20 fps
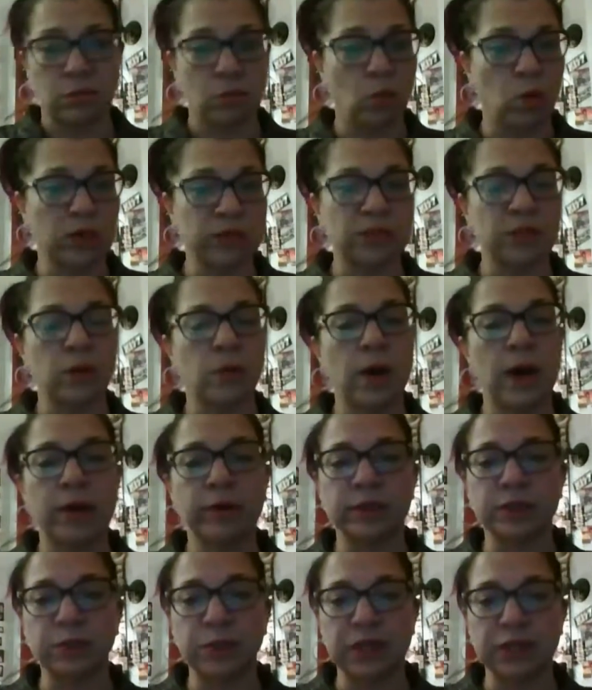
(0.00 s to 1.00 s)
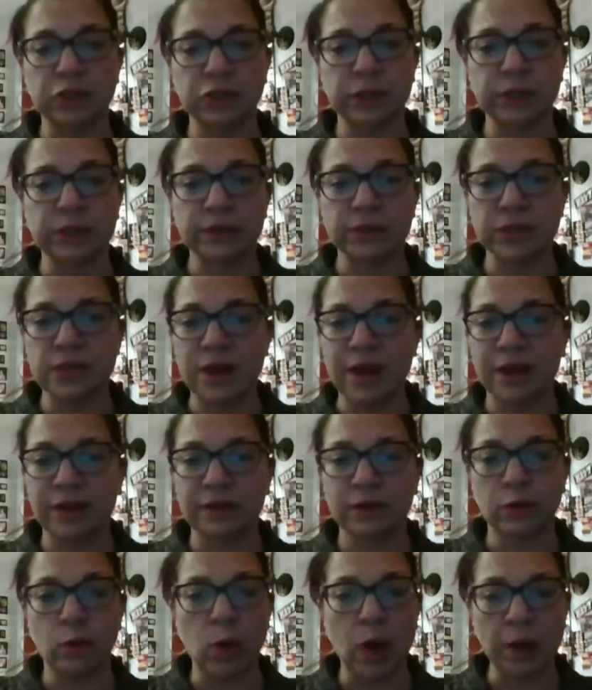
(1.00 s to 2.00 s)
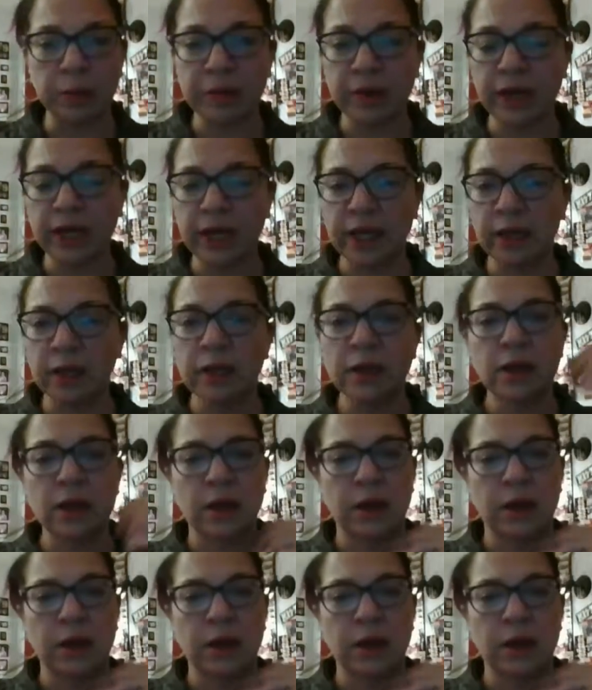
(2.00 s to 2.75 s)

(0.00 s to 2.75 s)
Once in a while, his blood sugar is not cooperating,